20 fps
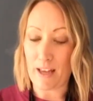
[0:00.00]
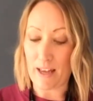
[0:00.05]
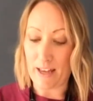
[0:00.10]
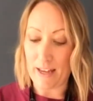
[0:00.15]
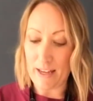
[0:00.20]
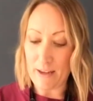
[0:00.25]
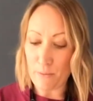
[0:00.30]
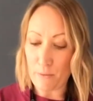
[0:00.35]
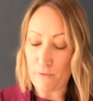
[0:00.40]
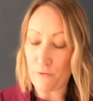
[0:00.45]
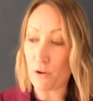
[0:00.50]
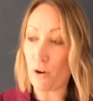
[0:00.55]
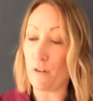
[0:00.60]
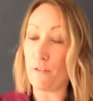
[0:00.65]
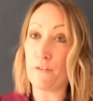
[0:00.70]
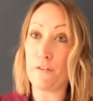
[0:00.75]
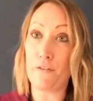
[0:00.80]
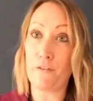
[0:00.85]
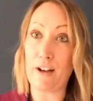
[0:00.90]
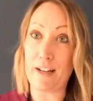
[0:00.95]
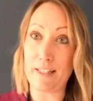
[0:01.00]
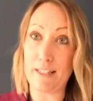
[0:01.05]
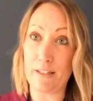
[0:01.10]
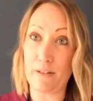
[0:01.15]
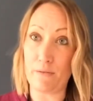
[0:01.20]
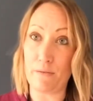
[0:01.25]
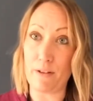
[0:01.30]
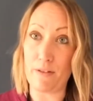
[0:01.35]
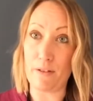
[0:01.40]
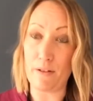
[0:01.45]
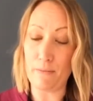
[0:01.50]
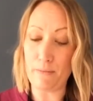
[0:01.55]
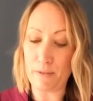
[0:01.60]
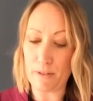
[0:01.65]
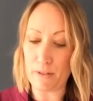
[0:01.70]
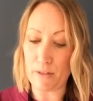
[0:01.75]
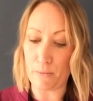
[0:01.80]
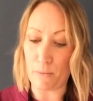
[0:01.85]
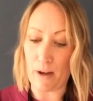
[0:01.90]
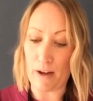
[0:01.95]
Okay, we've got faster rhythms
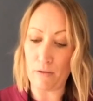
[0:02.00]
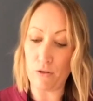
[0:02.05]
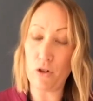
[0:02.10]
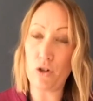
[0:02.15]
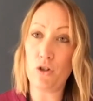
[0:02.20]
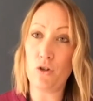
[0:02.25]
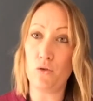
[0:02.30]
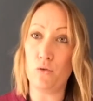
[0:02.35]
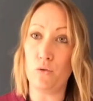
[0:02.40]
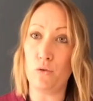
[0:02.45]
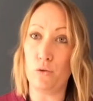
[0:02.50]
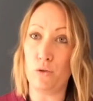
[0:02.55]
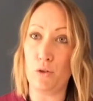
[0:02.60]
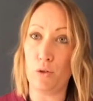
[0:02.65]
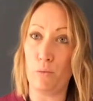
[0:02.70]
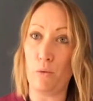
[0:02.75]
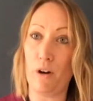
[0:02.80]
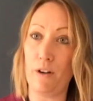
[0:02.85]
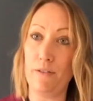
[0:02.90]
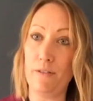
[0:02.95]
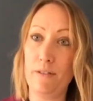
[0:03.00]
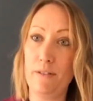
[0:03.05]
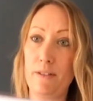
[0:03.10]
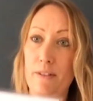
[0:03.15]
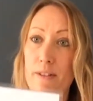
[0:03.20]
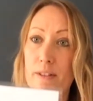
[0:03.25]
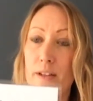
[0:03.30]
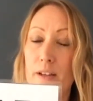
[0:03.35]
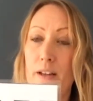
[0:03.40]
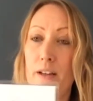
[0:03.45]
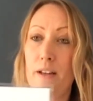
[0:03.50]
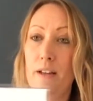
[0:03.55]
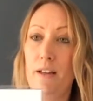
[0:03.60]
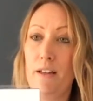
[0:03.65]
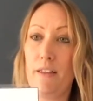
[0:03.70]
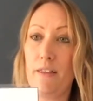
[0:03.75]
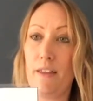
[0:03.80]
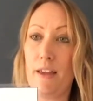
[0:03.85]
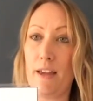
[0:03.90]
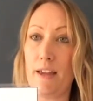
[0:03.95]
as well, shorter ones.
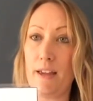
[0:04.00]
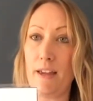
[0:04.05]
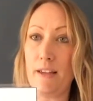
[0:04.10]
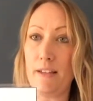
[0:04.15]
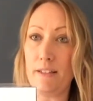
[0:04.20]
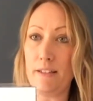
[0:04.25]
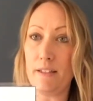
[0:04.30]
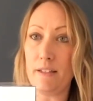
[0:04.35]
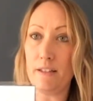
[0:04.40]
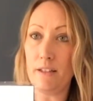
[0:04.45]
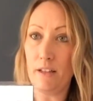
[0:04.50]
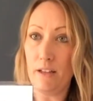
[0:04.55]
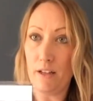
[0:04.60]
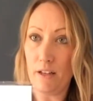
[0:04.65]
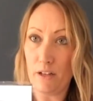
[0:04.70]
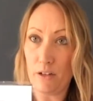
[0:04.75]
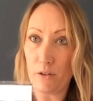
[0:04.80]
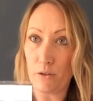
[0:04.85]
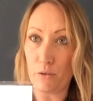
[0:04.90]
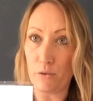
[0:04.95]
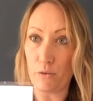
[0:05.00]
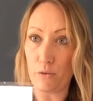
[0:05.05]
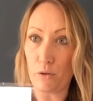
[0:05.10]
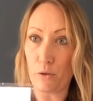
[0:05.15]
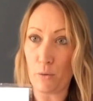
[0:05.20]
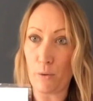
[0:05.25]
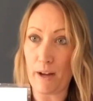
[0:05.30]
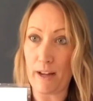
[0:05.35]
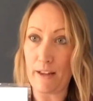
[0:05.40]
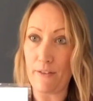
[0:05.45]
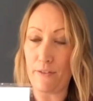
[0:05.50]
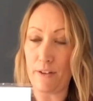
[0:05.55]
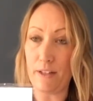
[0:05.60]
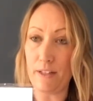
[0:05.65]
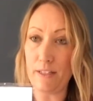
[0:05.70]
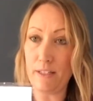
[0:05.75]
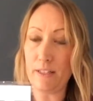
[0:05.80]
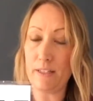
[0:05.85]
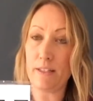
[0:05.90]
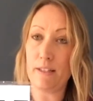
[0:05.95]
These, called
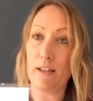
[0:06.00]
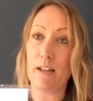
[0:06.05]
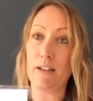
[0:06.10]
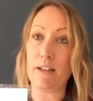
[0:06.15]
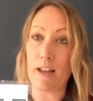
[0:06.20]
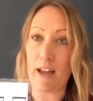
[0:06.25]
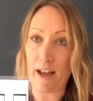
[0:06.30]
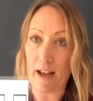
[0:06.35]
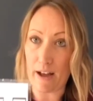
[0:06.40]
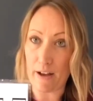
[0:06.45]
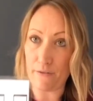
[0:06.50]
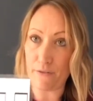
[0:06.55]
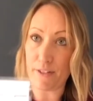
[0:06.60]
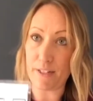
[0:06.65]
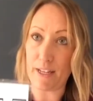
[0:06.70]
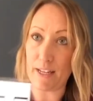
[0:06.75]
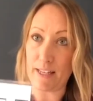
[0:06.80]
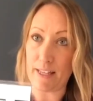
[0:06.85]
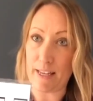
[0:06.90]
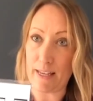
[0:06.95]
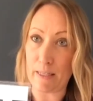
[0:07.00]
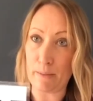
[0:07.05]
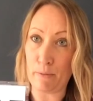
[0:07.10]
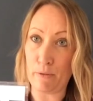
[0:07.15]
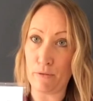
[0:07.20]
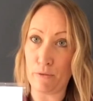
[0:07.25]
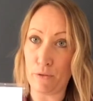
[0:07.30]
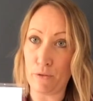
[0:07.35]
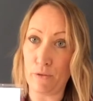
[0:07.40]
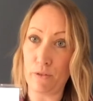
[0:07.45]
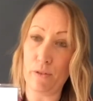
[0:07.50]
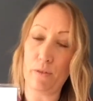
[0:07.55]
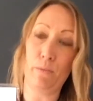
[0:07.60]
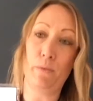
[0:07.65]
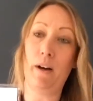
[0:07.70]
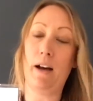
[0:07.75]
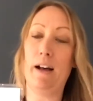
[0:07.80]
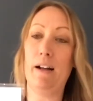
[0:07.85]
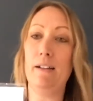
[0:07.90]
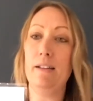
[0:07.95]
quavers, and you have seen these before as
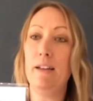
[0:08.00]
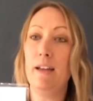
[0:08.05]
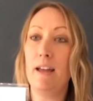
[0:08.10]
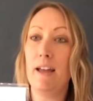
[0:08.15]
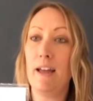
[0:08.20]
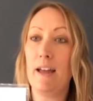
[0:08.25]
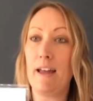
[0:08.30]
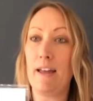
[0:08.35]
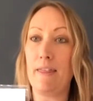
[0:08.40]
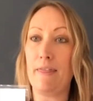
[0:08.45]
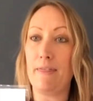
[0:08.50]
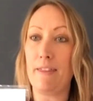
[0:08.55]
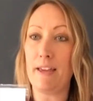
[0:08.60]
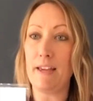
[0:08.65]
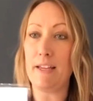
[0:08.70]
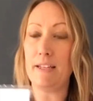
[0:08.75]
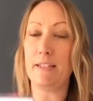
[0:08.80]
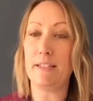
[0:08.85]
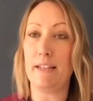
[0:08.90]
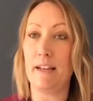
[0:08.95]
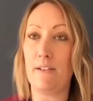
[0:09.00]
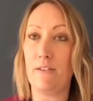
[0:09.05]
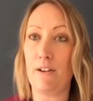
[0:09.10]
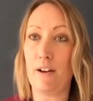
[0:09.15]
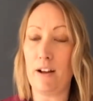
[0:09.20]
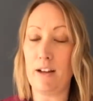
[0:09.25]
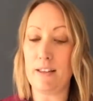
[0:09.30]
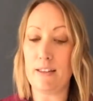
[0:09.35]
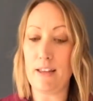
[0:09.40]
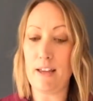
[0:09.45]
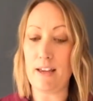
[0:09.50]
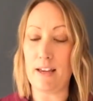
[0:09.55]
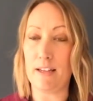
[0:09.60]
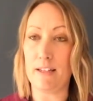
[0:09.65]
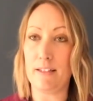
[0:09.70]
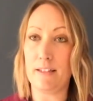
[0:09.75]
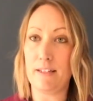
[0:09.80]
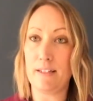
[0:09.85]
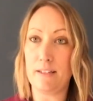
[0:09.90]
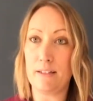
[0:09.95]
well, and these sound like
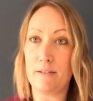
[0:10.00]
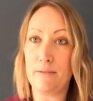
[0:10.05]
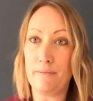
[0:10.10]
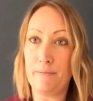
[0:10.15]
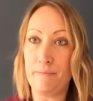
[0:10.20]
this.